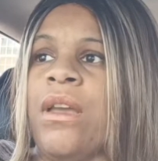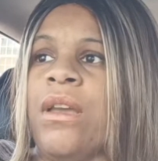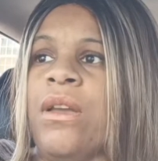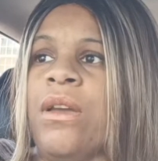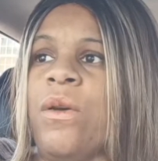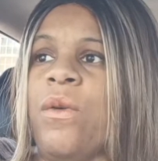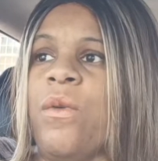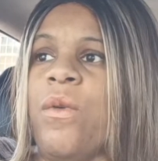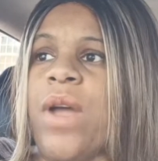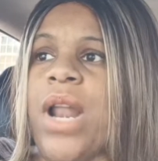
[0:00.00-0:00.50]

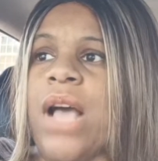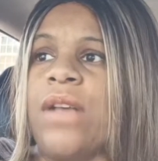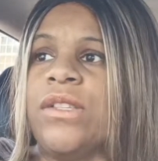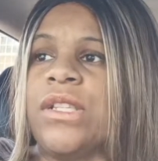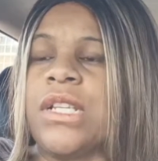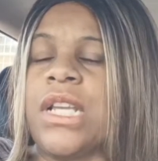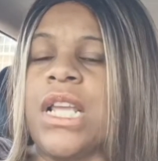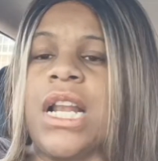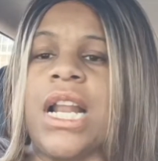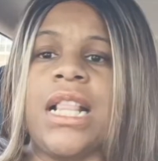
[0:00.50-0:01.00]
What
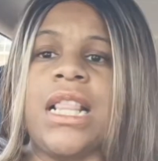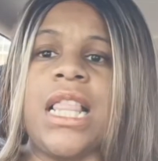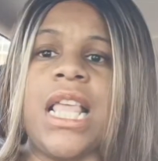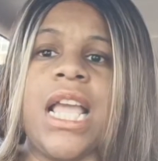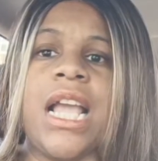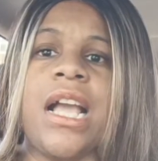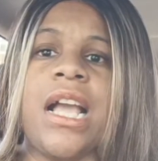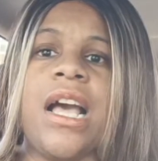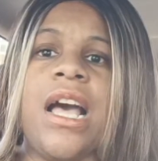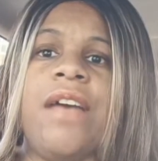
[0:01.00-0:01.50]
else can I
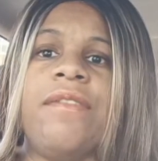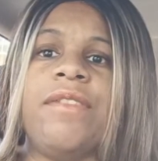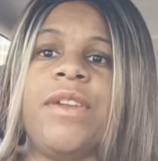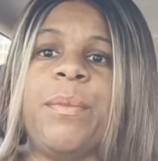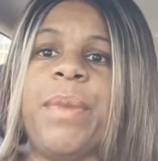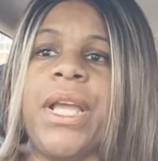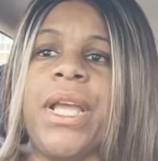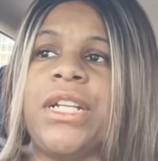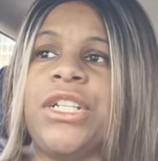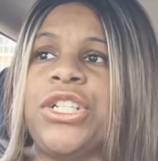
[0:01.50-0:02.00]
think of to
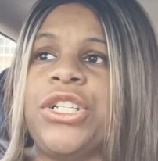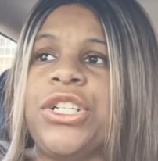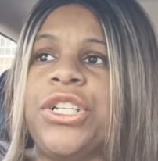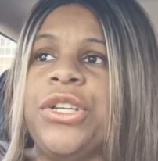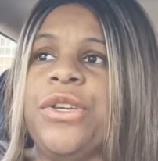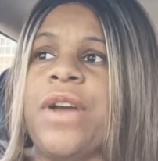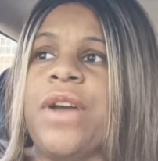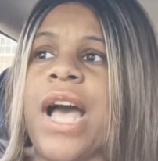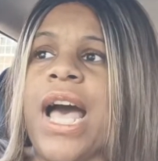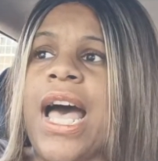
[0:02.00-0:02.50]
pitch to
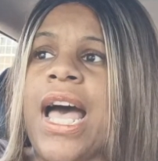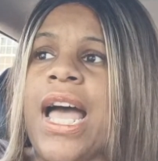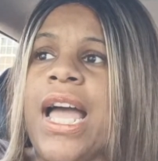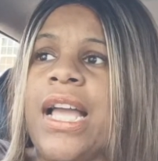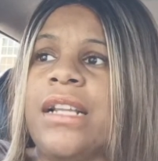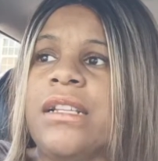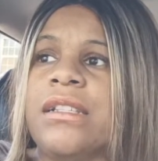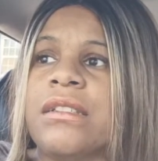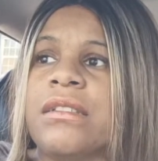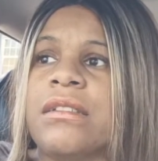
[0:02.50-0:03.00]
you
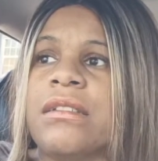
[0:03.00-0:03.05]
guys?